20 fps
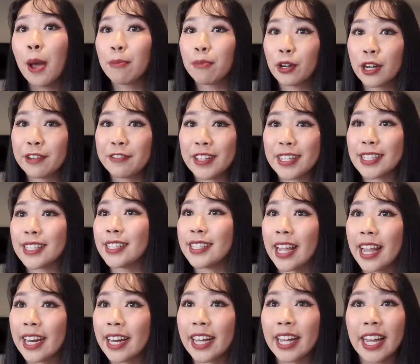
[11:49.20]
previous
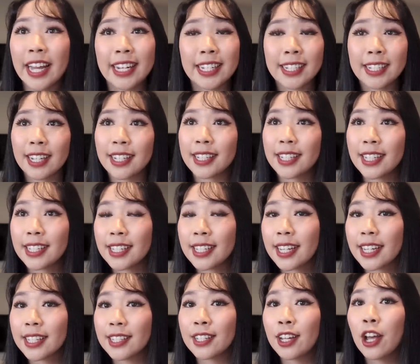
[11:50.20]
data and
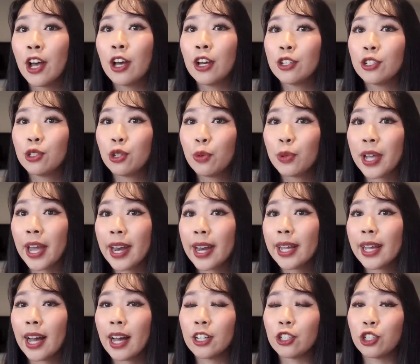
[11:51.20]
statistics. So
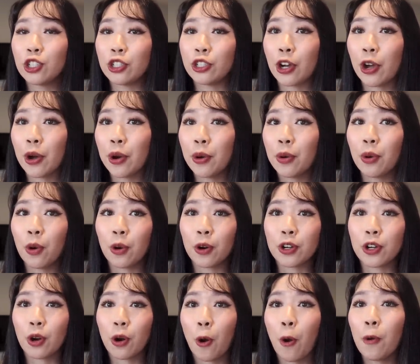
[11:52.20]
getting a show or
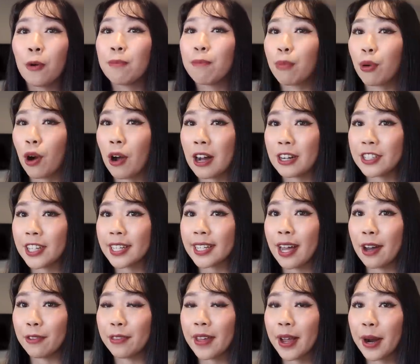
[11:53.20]
your own project
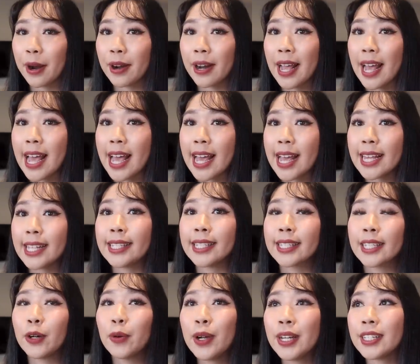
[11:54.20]
out there
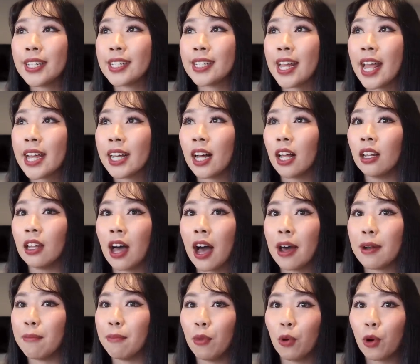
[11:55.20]
is going to take a
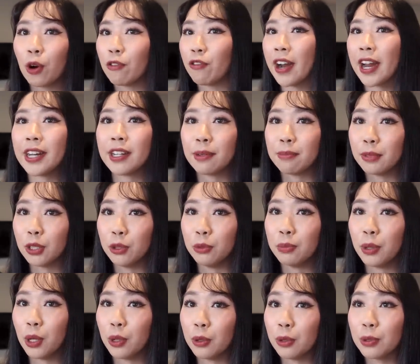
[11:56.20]
lot more random
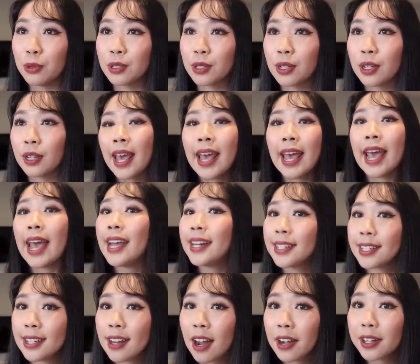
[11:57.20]
loopholes.
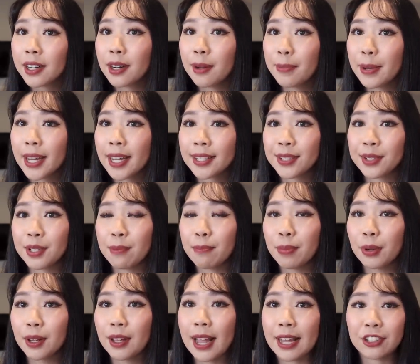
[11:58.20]
It's not gonna be as
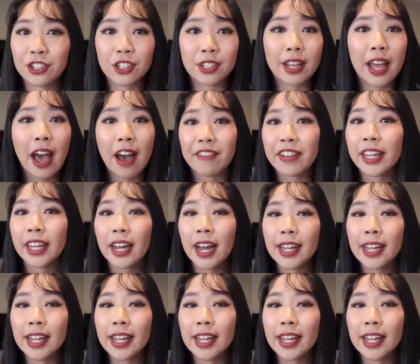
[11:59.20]
simple as just having an